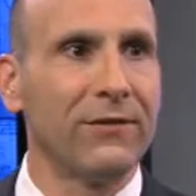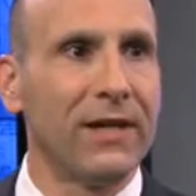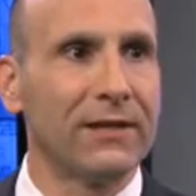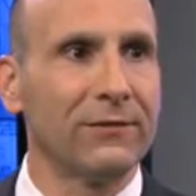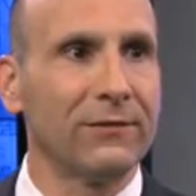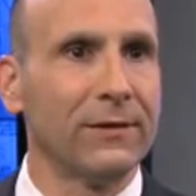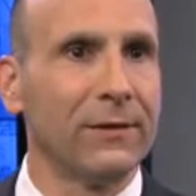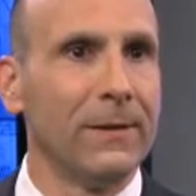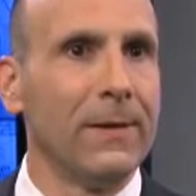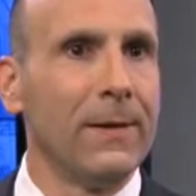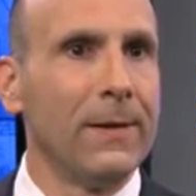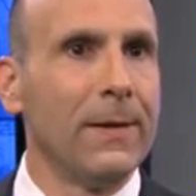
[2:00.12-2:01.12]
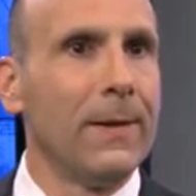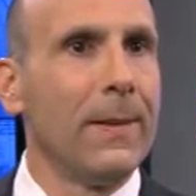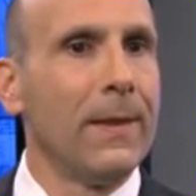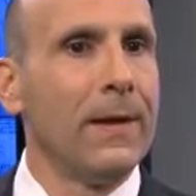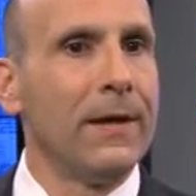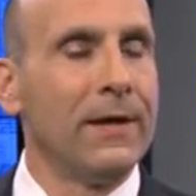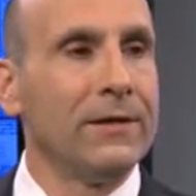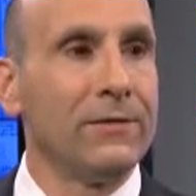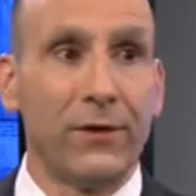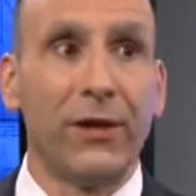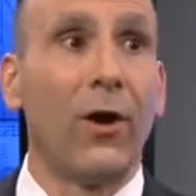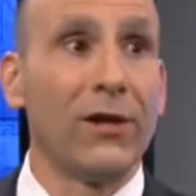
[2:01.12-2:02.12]
and effective.
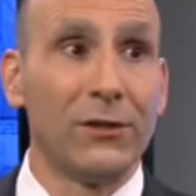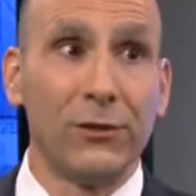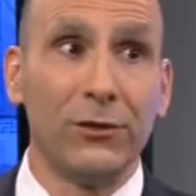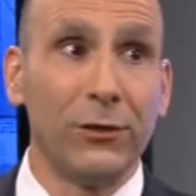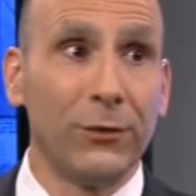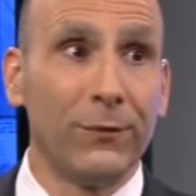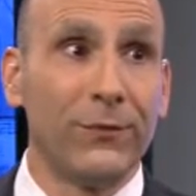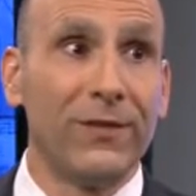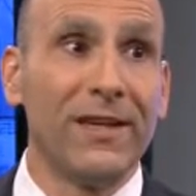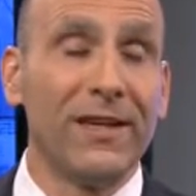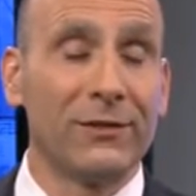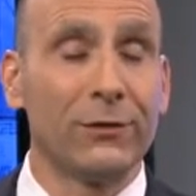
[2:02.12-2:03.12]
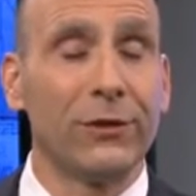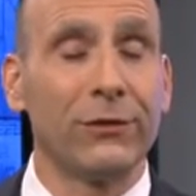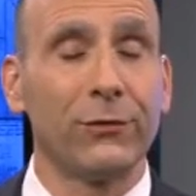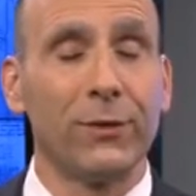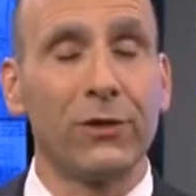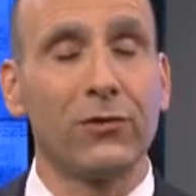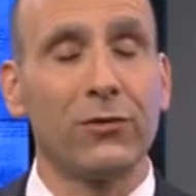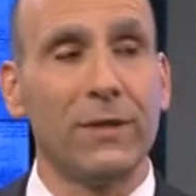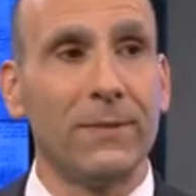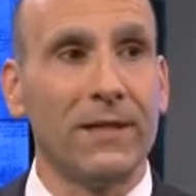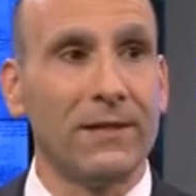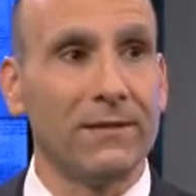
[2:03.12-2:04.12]
It's very hard to do. It's also
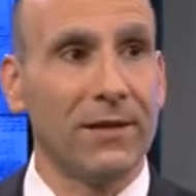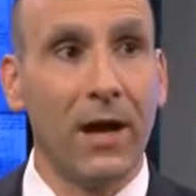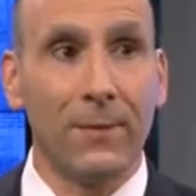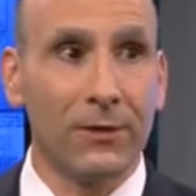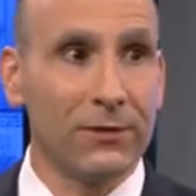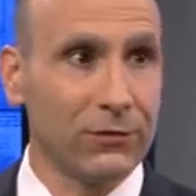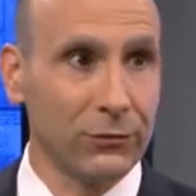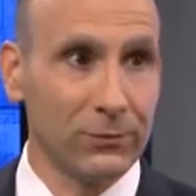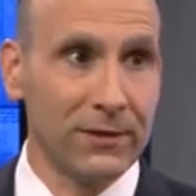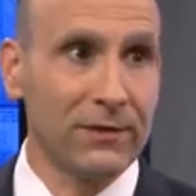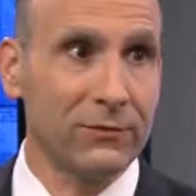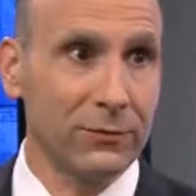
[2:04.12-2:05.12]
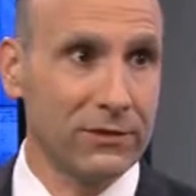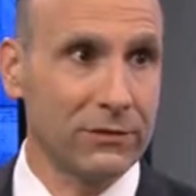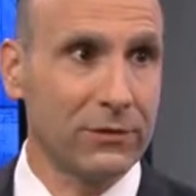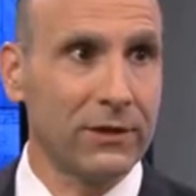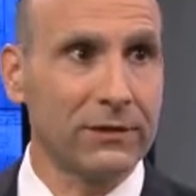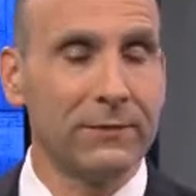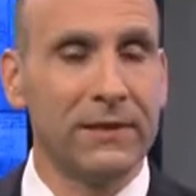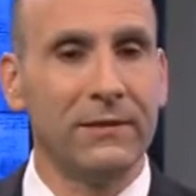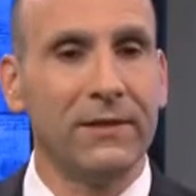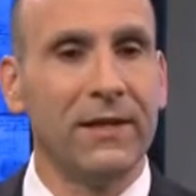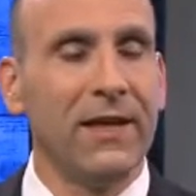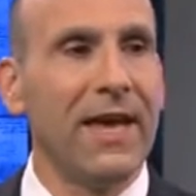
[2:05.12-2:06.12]
extremely time consuming, as we just talked
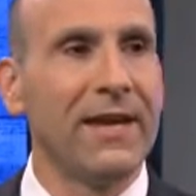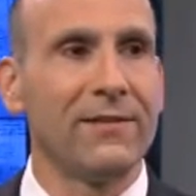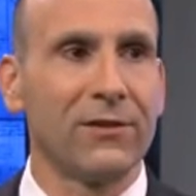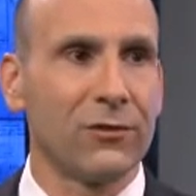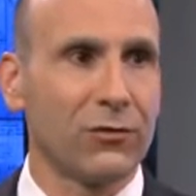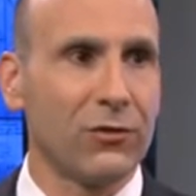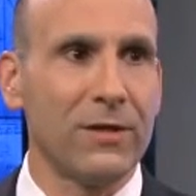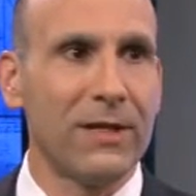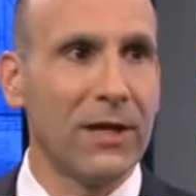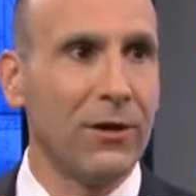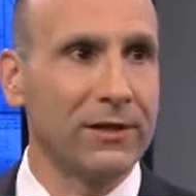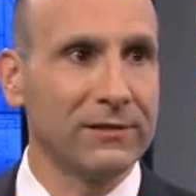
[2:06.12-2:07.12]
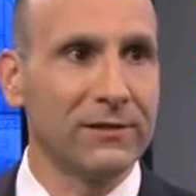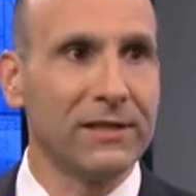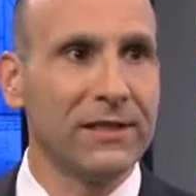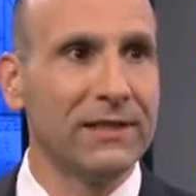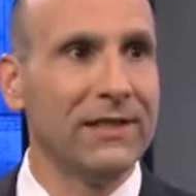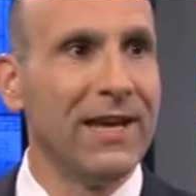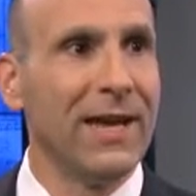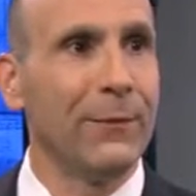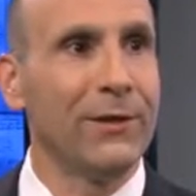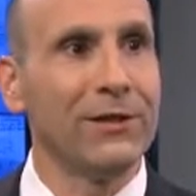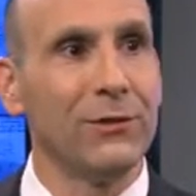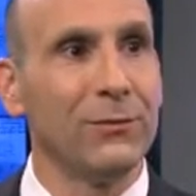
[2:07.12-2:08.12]
about, and it's extremely costly.
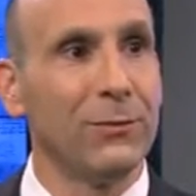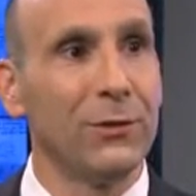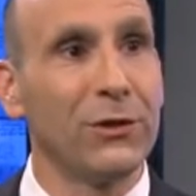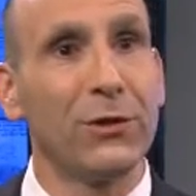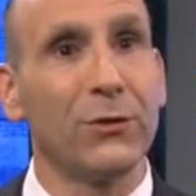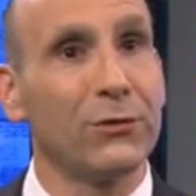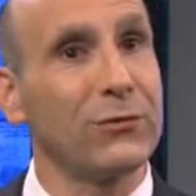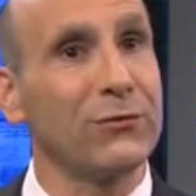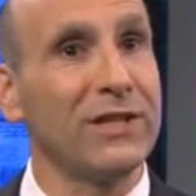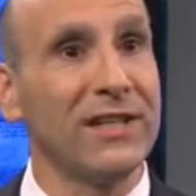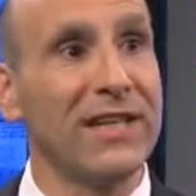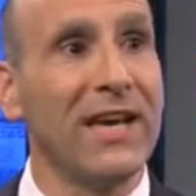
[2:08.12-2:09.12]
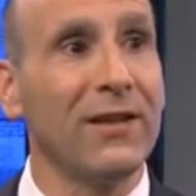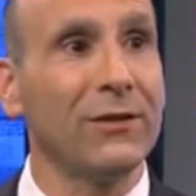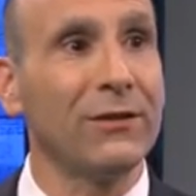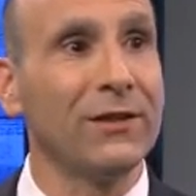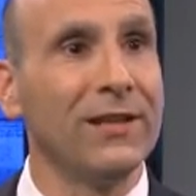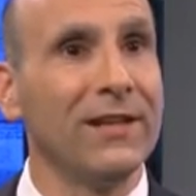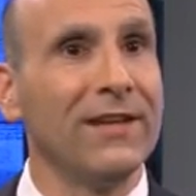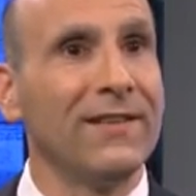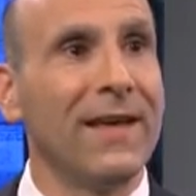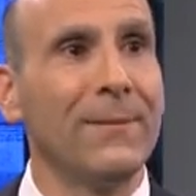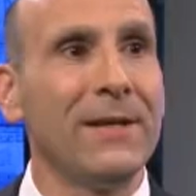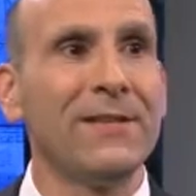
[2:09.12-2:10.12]
And when you put those three together,
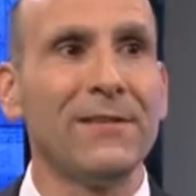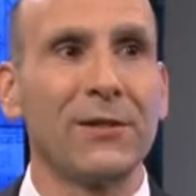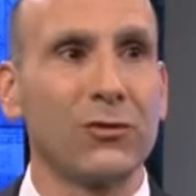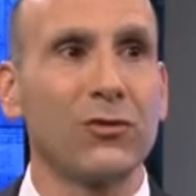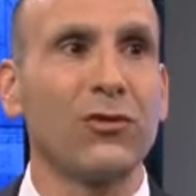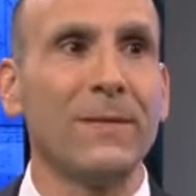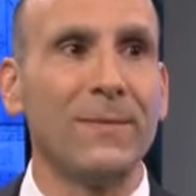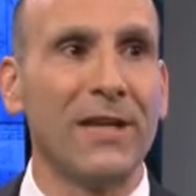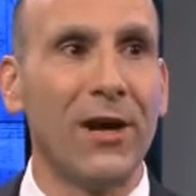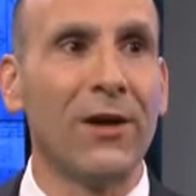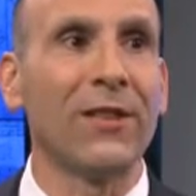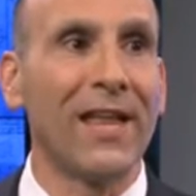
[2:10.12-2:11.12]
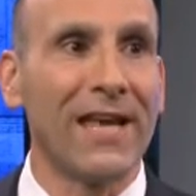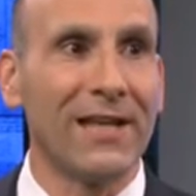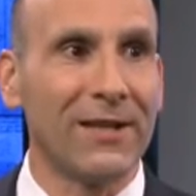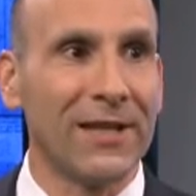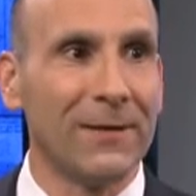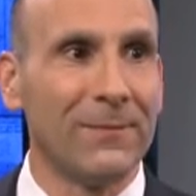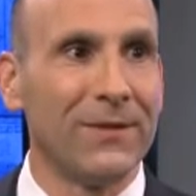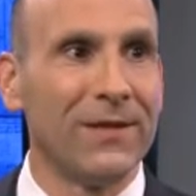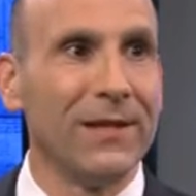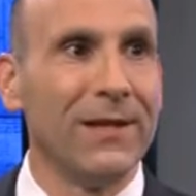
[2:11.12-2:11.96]
that means extremely unlikely.